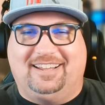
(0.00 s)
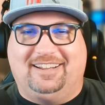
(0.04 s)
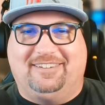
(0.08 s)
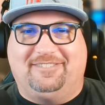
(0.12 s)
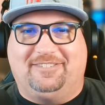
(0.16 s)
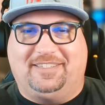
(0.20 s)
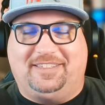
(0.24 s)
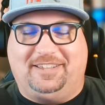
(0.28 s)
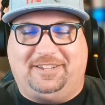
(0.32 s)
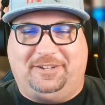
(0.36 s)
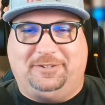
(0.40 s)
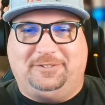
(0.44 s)

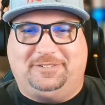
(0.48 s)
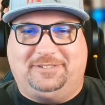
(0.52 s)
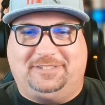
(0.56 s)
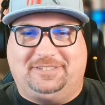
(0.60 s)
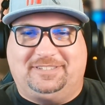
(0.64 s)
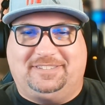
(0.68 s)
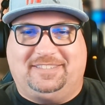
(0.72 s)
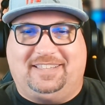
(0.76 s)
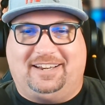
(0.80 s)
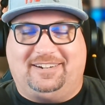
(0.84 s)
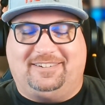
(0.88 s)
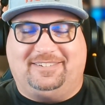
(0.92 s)
For the
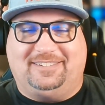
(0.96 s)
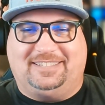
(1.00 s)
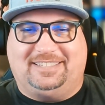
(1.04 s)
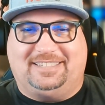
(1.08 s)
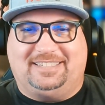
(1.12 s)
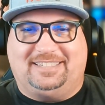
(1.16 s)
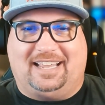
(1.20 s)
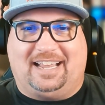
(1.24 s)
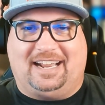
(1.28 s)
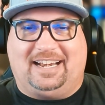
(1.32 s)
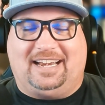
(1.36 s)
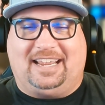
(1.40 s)
users that are
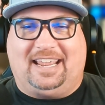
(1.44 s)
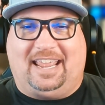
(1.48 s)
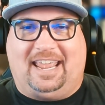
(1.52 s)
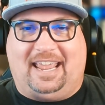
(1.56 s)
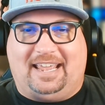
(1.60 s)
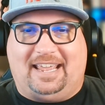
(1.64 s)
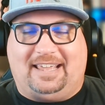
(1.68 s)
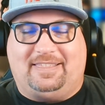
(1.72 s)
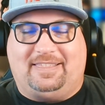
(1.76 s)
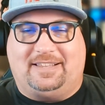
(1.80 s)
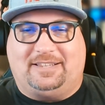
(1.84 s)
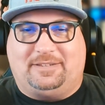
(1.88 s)
deciding,
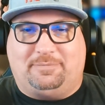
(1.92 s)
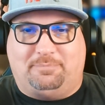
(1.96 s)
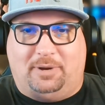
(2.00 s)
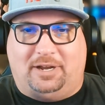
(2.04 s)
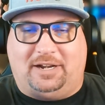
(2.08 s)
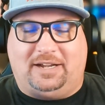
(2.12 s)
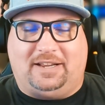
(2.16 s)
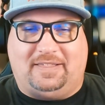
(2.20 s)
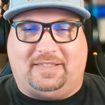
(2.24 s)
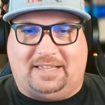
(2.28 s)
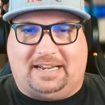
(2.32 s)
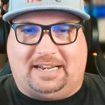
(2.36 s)
hey, this
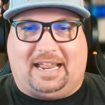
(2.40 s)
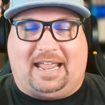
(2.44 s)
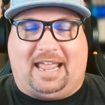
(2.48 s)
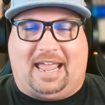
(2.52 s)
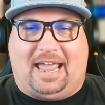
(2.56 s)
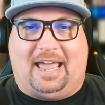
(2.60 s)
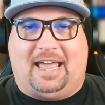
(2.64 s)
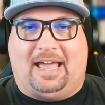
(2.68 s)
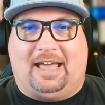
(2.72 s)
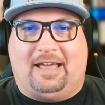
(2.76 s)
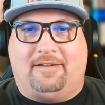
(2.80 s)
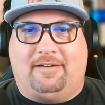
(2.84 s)
money that I
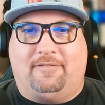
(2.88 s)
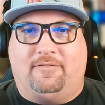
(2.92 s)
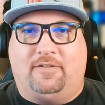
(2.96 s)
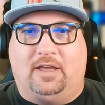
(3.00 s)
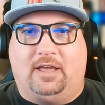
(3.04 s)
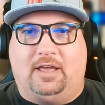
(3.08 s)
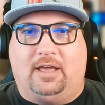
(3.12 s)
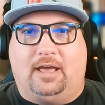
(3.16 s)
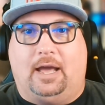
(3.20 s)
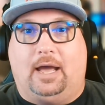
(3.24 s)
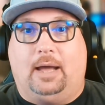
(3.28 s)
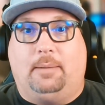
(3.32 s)
have,
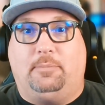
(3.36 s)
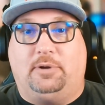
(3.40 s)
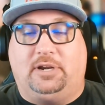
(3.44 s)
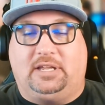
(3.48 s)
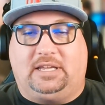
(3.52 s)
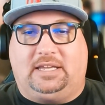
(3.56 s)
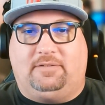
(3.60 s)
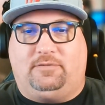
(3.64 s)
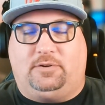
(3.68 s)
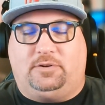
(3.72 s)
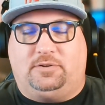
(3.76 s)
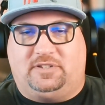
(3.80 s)
I'm going
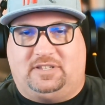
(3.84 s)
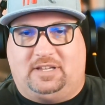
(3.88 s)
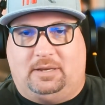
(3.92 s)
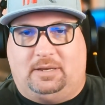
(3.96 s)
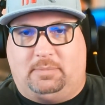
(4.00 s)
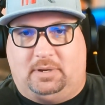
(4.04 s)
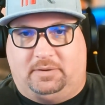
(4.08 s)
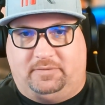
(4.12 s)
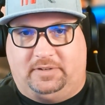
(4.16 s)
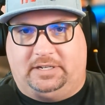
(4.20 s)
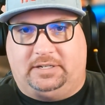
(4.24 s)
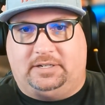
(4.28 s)
to give you
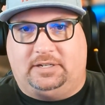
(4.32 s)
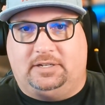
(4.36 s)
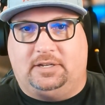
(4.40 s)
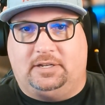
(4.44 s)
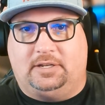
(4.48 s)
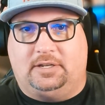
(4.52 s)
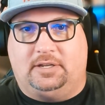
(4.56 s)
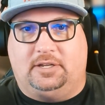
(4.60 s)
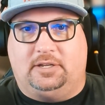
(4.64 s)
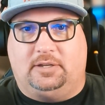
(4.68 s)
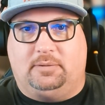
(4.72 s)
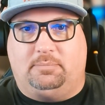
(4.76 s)
some of it
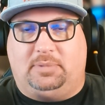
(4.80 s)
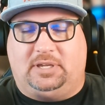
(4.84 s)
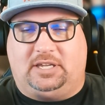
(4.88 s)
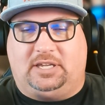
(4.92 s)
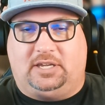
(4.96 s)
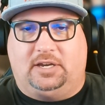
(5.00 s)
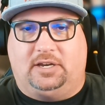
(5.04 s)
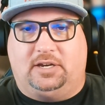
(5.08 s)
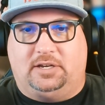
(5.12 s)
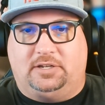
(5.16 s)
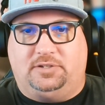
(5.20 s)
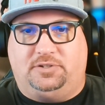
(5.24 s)

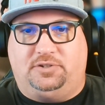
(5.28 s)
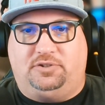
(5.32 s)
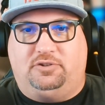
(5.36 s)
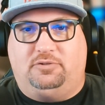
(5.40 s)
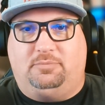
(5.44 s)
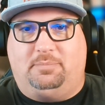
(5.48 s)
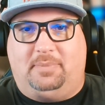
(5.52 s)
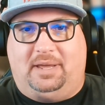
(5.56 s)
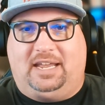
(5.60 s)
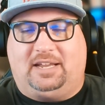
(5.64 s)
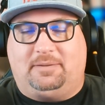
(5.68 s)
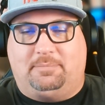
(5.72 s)
because
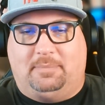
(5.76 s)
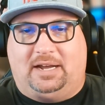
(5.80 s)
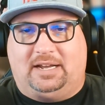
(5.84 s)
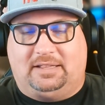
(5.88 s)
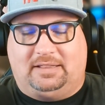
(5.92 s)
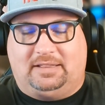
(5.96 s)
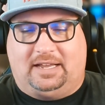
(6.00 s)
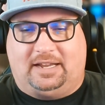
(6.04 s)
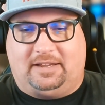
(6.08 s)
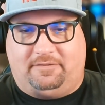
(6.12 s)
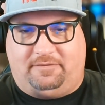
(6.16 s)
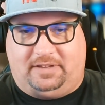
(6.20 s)
you make my
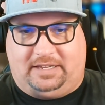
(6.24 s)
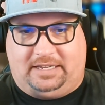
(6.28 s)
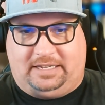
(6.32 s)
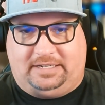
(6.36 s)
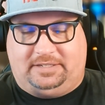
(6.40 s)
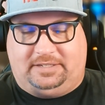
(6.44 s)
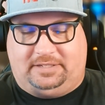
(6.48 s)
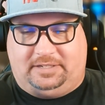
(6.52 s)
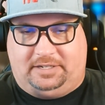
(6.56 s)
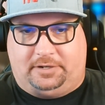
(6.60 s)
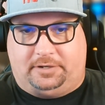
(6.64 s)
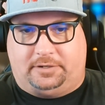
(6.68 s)
life
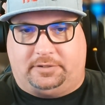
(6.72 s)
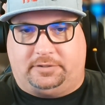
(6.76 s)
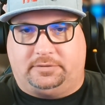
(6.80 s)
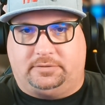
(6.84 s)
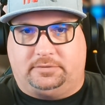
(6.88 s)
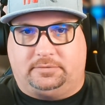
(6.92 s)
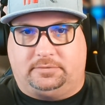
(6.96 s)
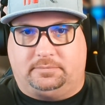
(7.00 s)
easier.